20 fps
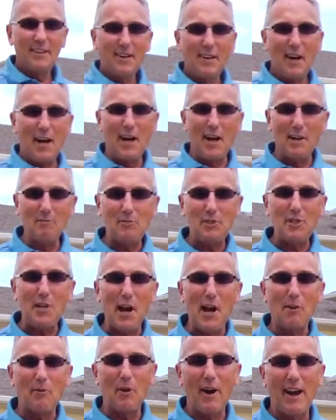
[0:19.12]
Hi, I'm
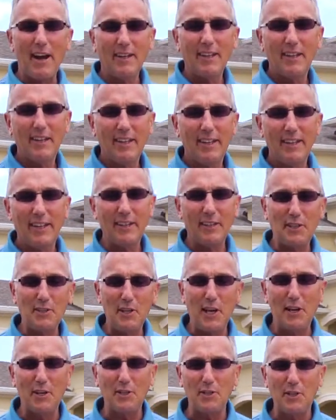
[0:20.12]
Scott Rank, and these
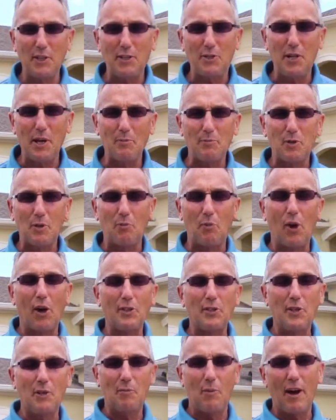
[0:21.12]
energy tips are
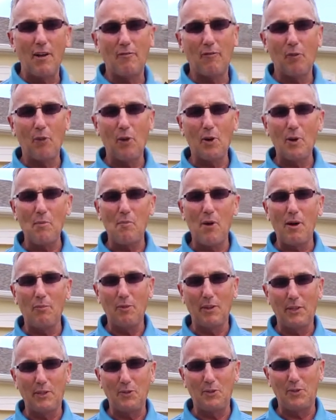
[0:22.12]
brought to you by Florida
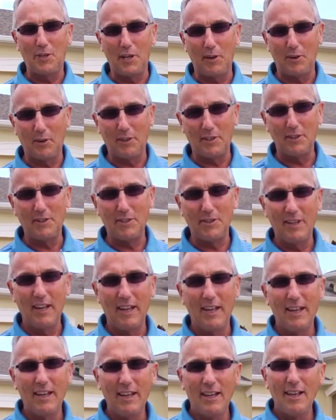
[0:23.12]
Public Utilities.
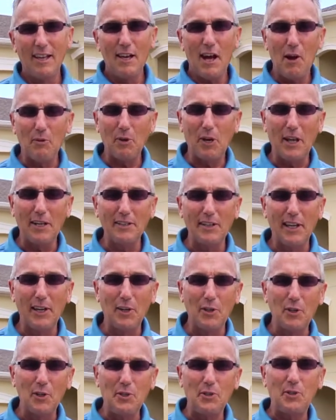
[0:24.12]
I would like to
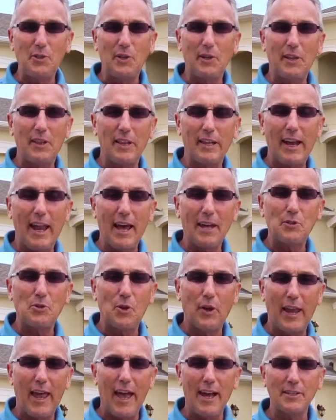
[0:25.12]
introduce you to the
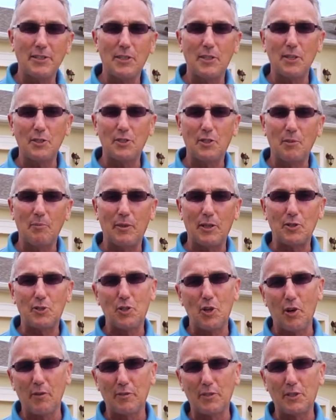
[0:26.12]
natural gas system that
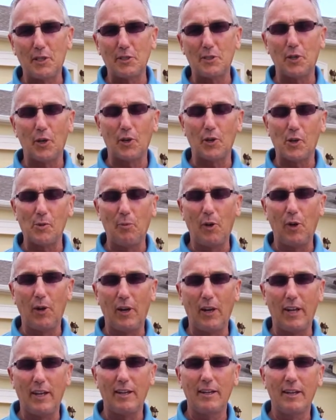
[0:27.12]
services your
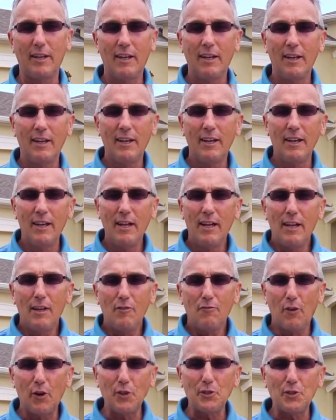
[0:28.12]
community.
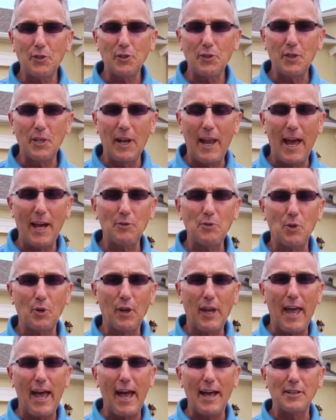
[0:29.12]
First, there's a natural
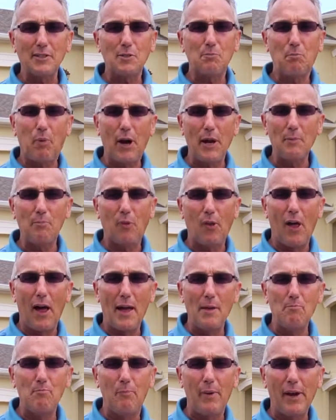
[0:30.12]
gas
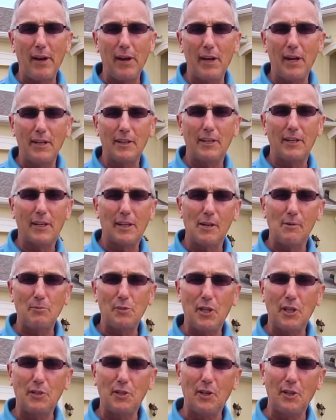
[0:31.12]
pipeline buried that comes
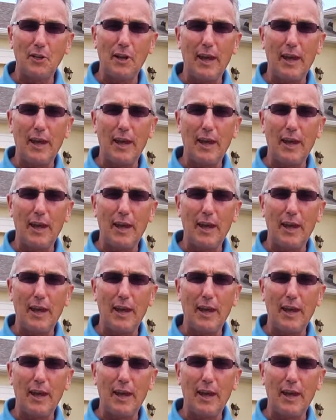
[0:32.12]
into your